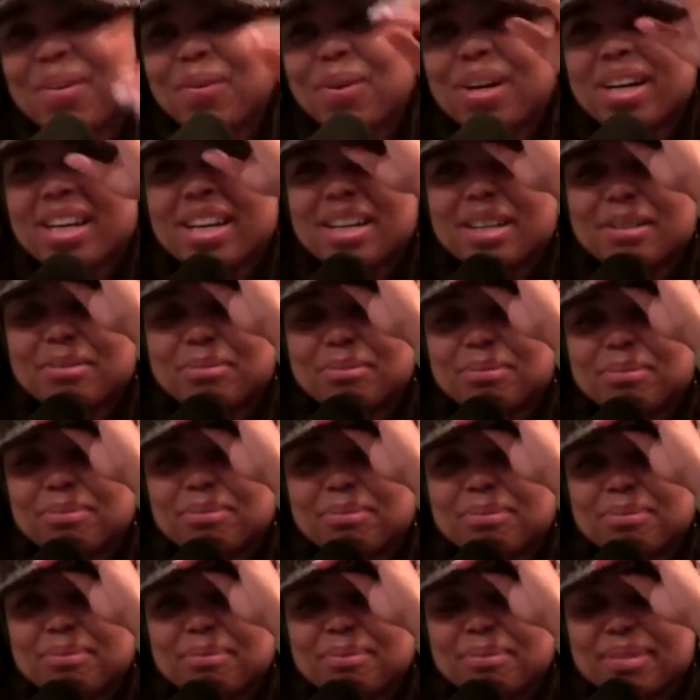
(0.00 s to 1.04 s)
So,
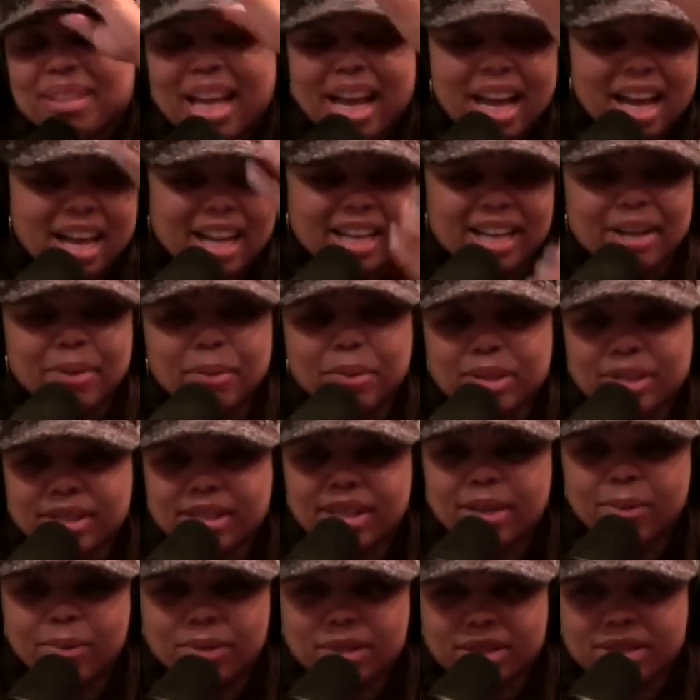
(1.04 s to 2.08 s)
um, yeah, it
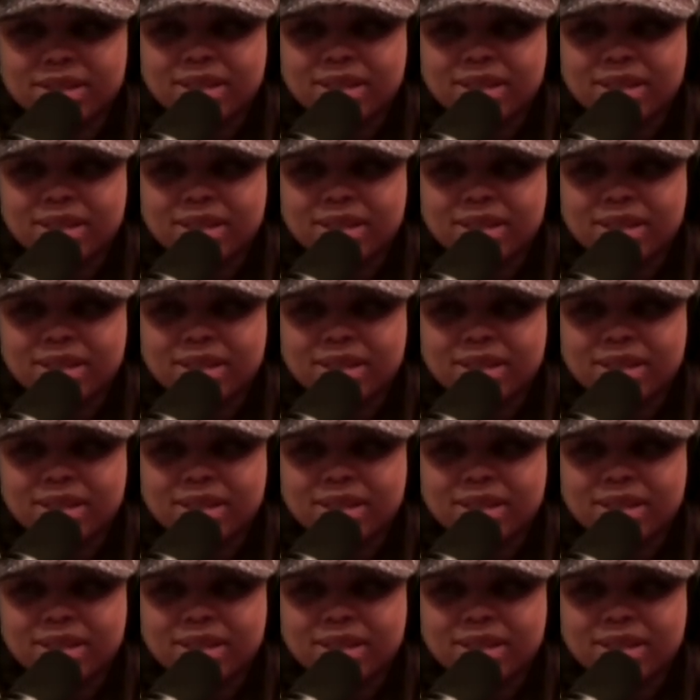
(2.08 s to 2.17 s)
was it